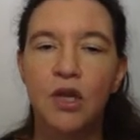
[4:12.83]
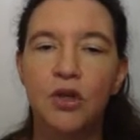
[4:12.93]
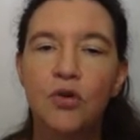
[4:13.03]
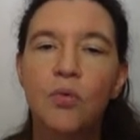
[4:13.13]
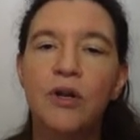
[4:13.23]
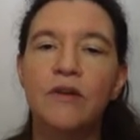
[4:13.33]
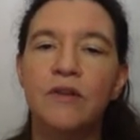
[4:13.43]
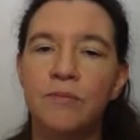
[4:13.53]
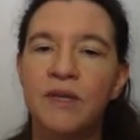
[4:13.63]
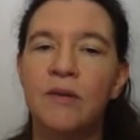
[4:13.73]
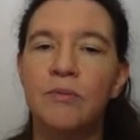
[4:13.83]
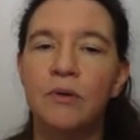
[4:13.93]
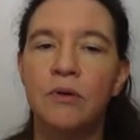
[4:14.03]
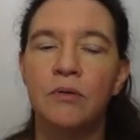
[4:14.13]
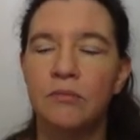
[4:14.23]
you're one of the
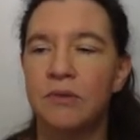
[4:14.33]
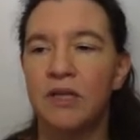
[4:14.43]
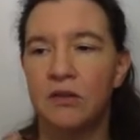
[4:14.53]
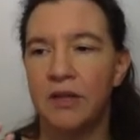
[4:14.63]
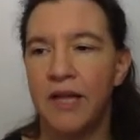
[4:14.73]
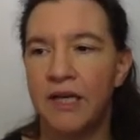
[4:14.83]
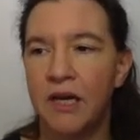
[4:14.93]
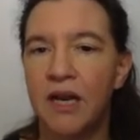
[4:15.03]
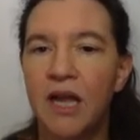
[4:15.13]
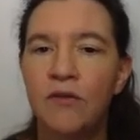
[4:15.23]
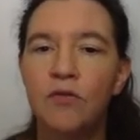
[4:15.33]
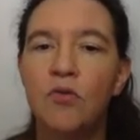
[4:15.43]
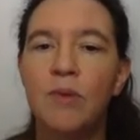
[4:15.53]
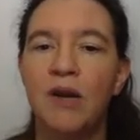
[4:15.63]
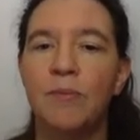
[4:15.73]
people in later life who
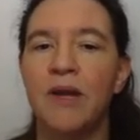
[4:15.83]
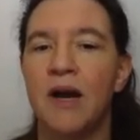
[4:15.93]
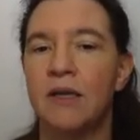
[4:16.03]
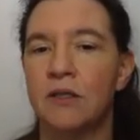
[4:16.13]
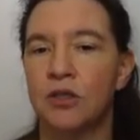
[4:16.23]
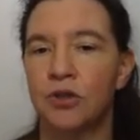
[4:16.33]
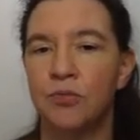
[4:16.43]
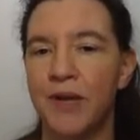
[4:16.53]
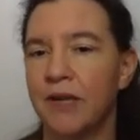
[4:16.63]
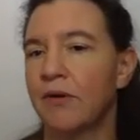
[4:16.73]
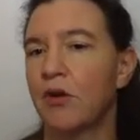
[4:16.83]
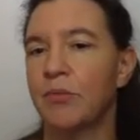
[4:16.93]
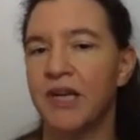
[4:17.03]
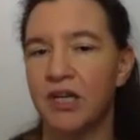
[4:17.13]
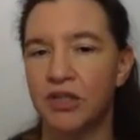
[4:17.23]
might be asked to make
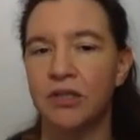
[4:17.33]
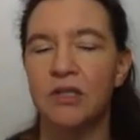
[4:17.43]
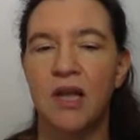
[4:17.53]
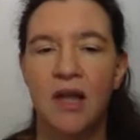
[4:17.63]
recommendations.